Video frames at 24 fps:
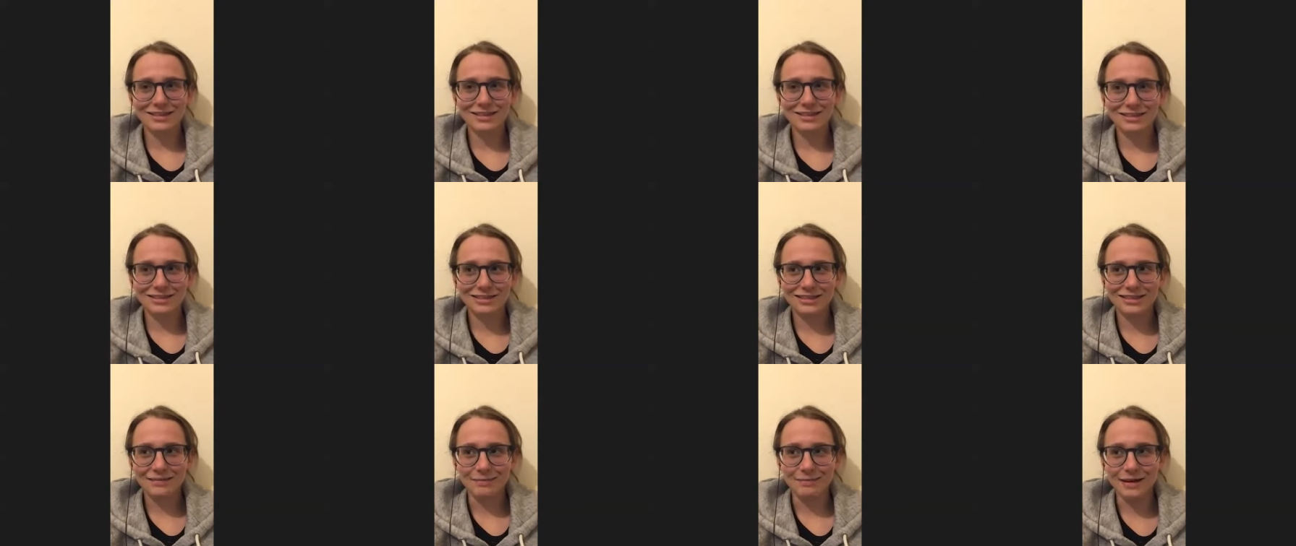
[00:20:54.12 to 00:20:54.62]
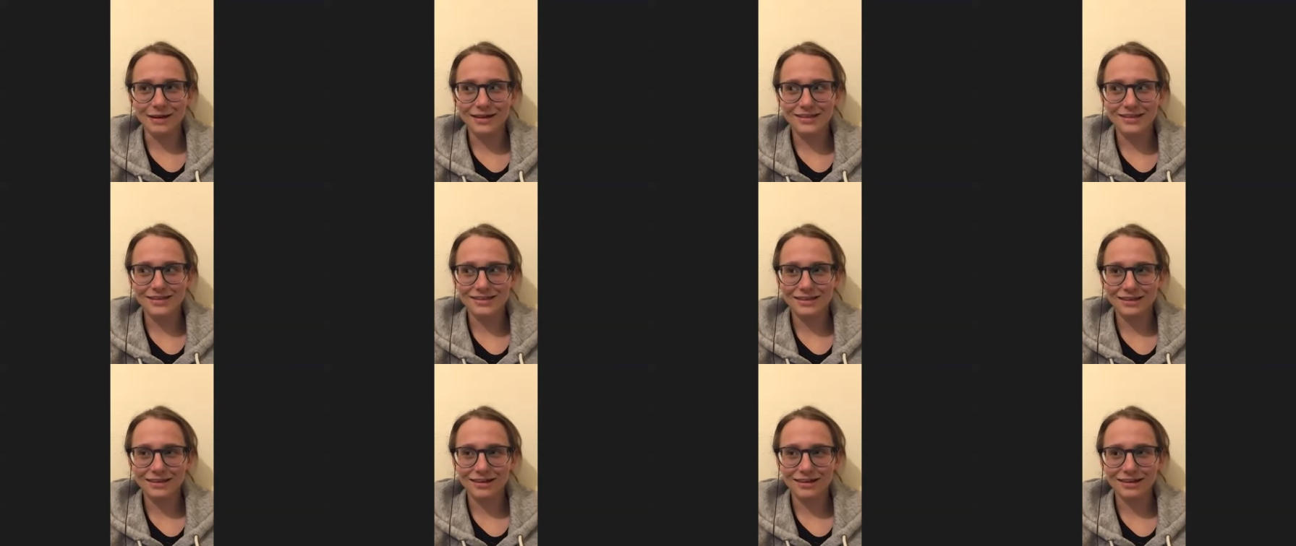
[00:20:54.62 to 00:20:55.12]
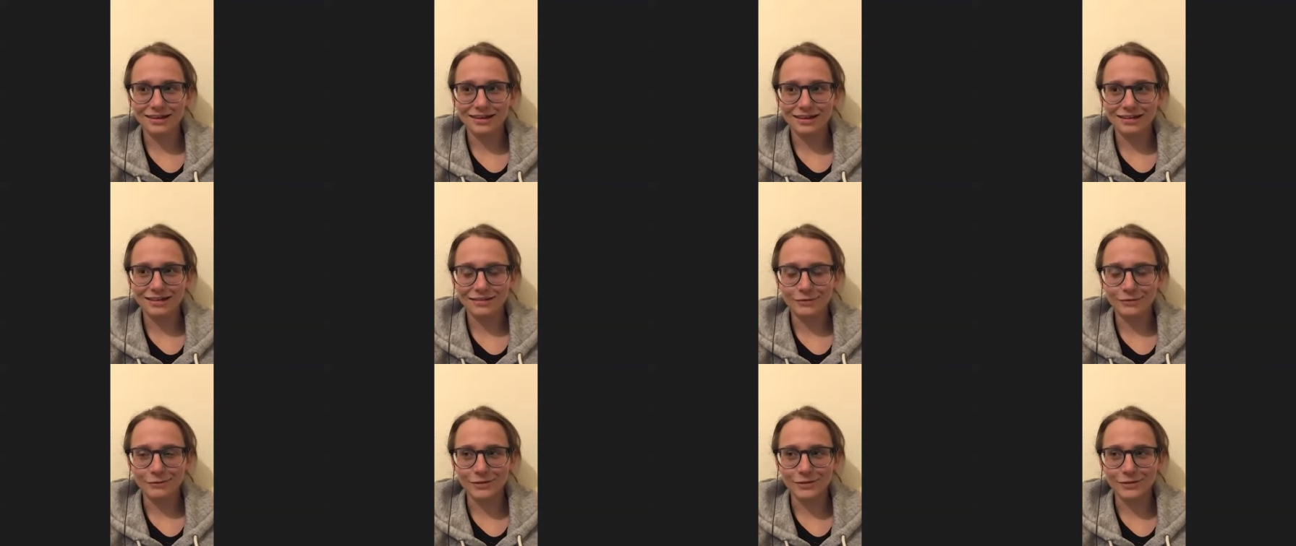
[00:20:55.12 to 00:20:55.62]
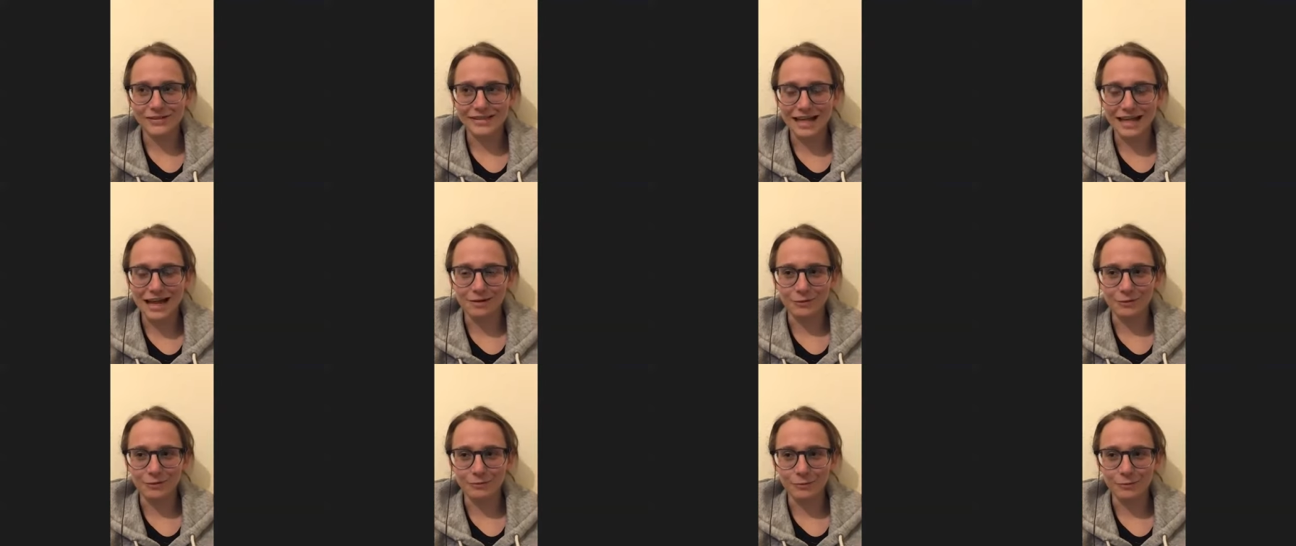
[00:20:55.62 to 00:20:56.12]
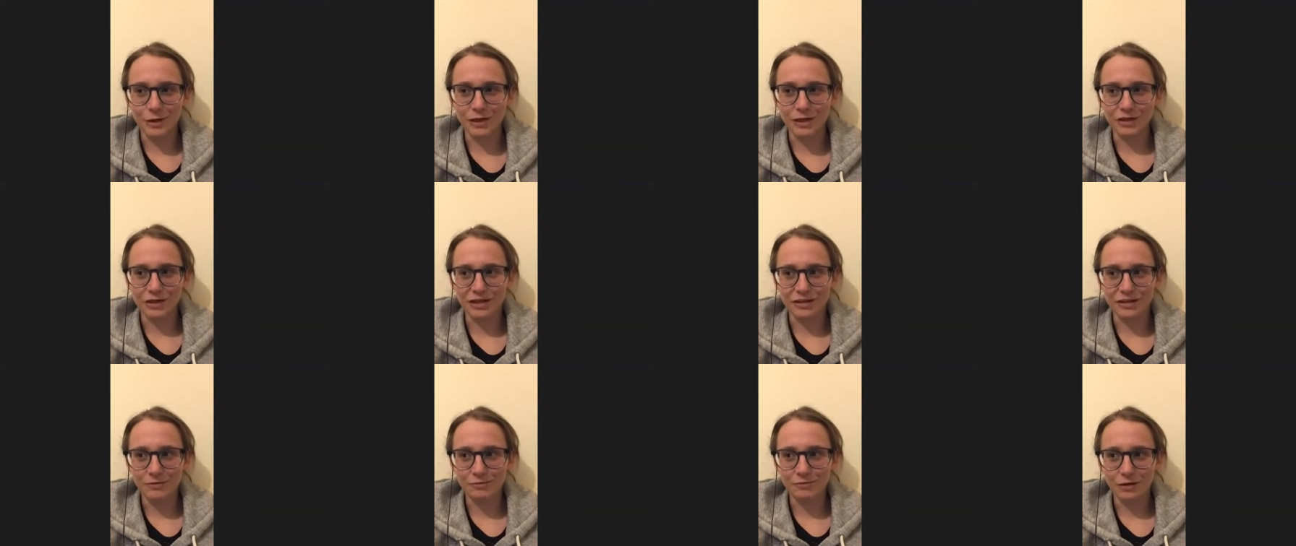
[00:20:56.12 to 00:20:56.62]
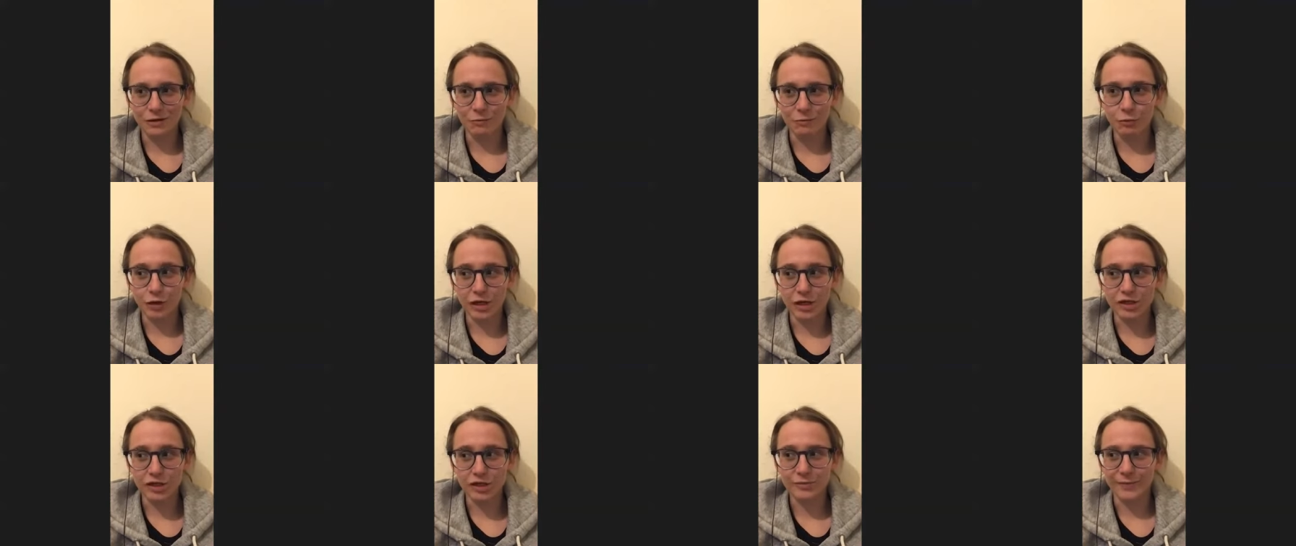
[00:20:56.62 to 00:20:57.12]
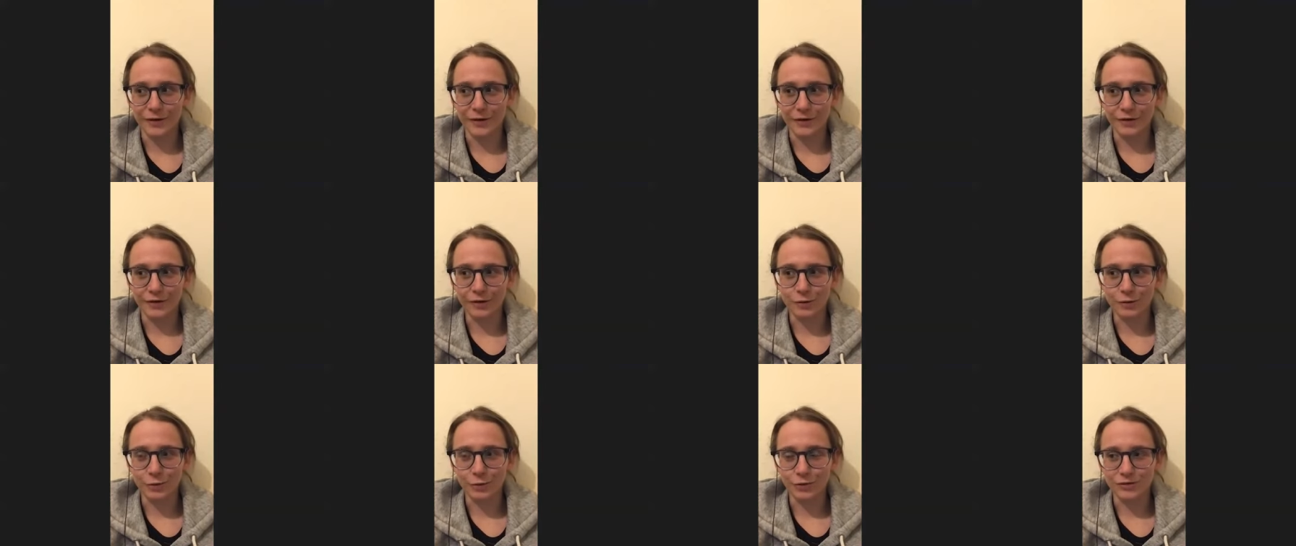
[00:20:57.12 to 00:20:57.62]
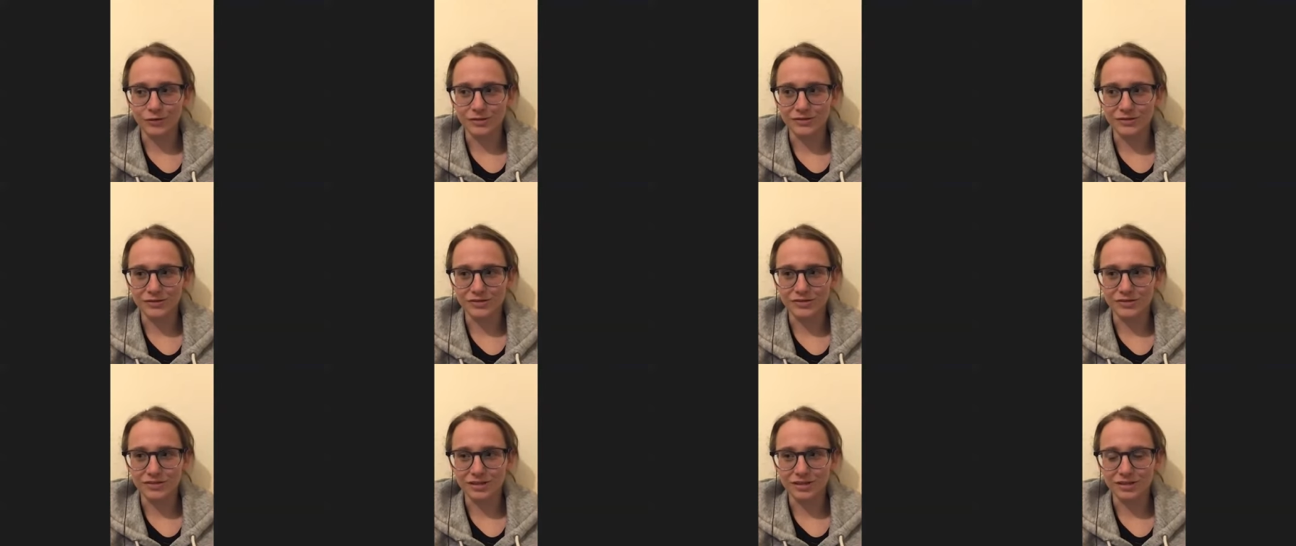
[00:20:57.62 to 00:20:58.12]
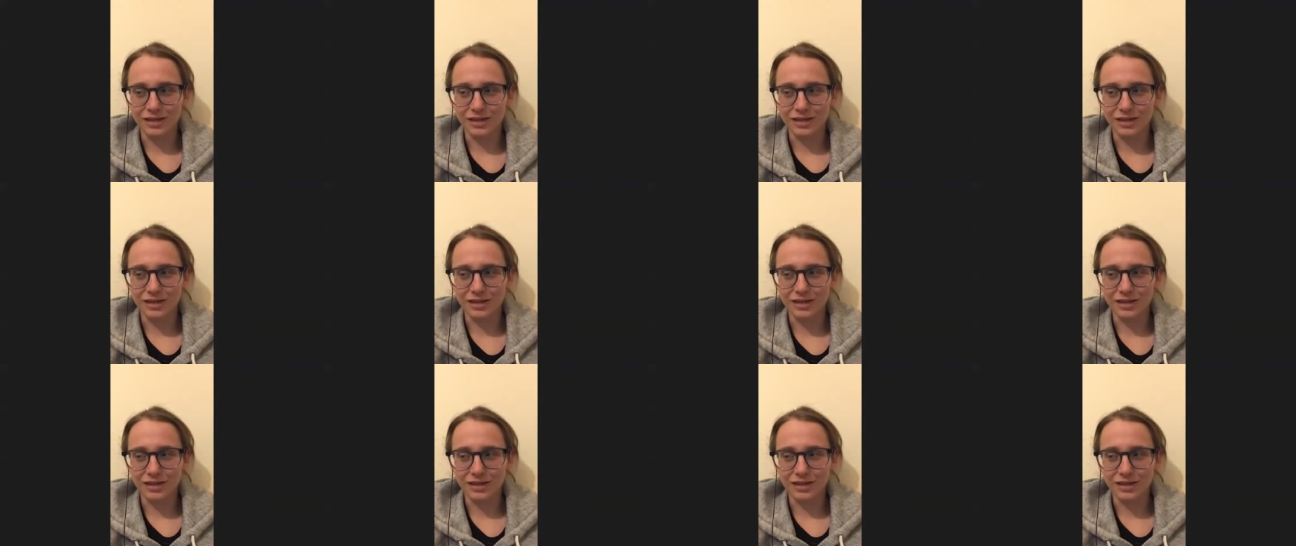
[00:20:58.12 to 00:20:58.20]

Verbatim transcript: the person that was there when we when we spoke was